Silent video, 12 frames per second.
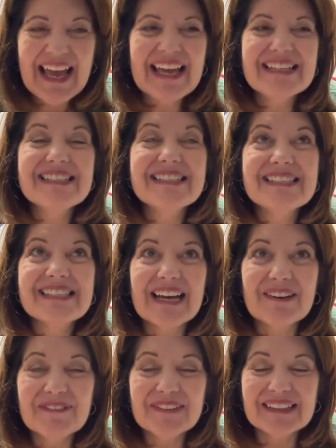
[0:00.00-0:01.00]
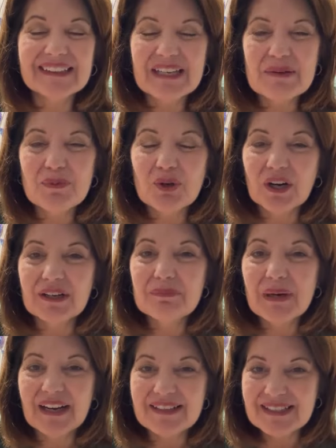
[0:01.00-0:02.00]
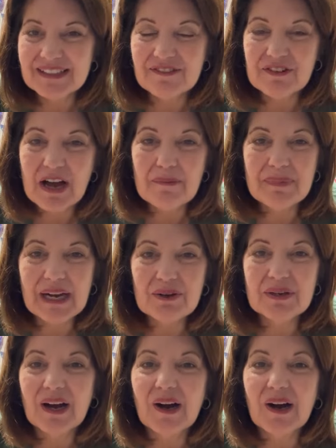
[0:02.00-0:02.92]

and definitely more positive about